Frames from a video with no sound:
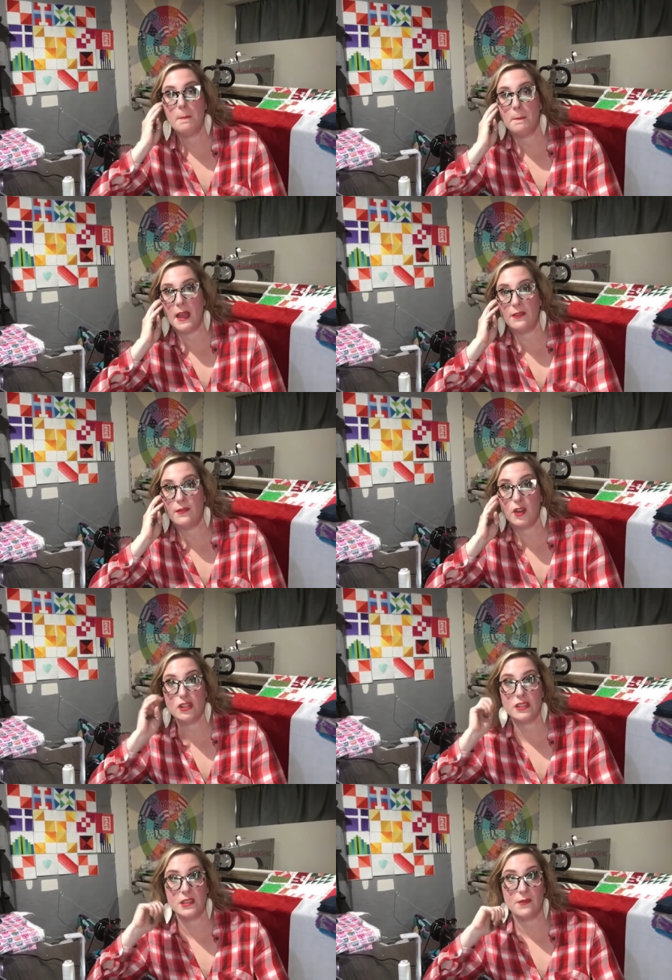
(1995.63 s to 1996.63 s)
my
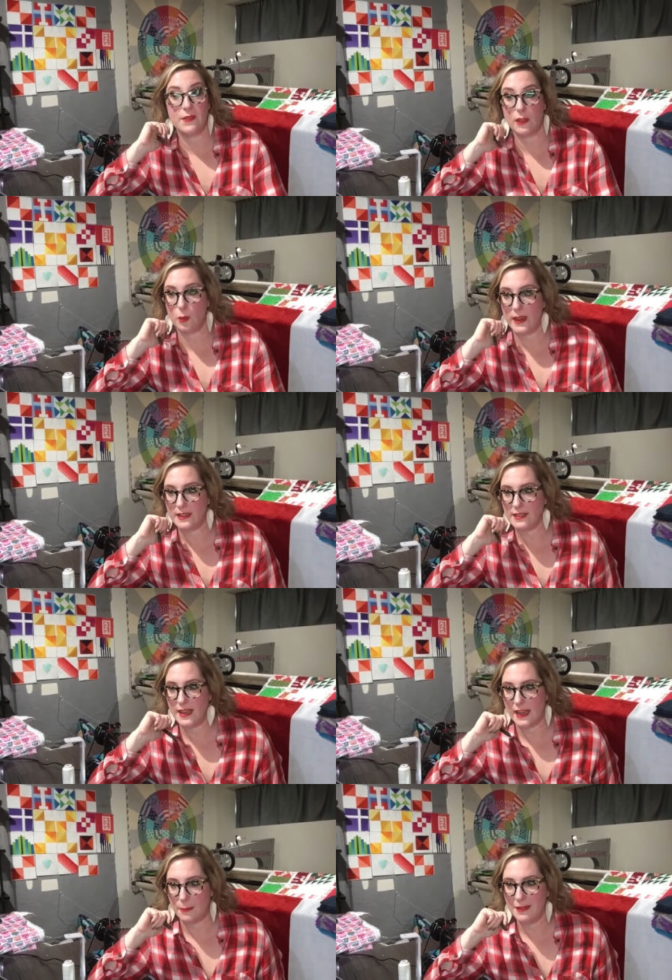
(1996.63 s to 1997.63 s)
first featherweight's
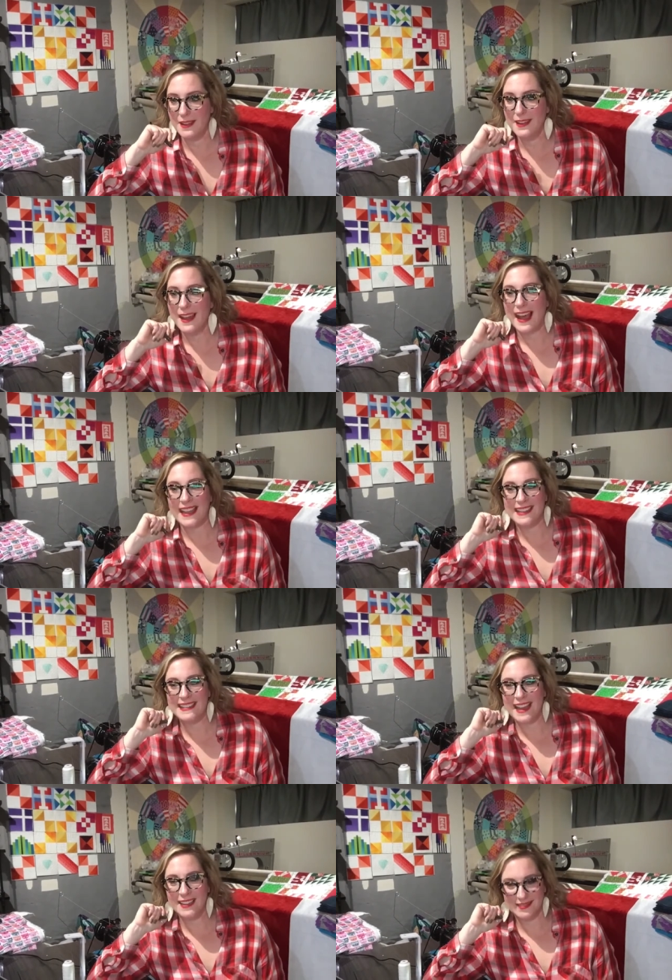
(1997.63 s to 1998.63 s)
name. Hi,
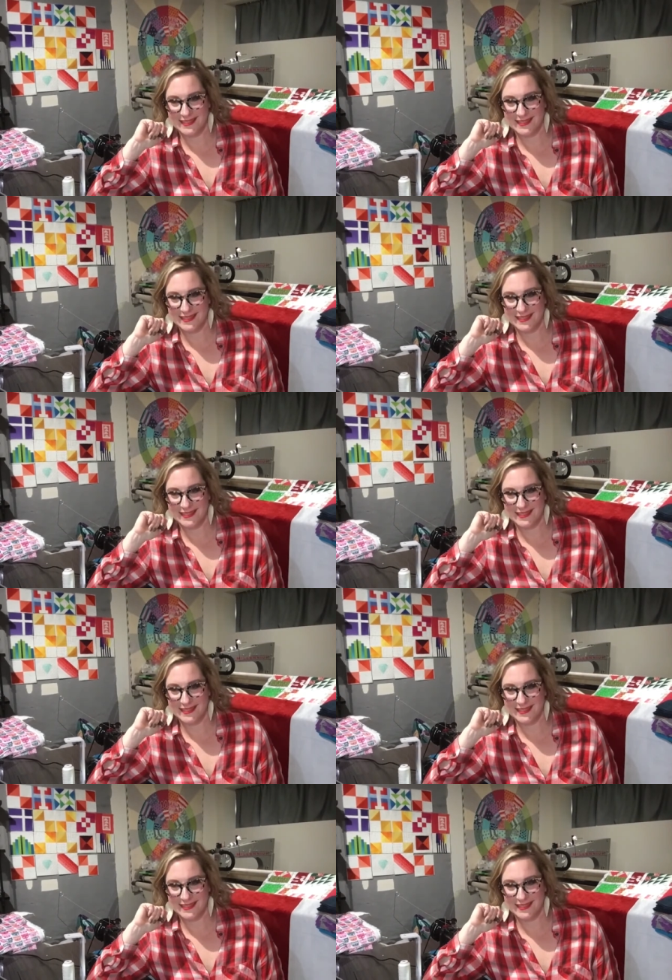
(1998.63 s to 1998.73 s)
Linda.